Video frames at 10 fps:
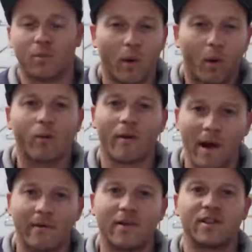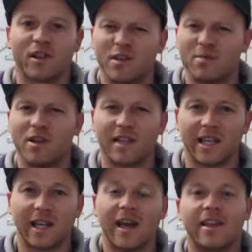support from others and
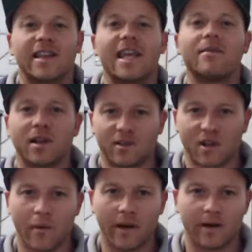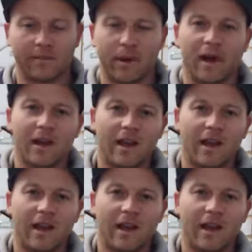community that keeps us going.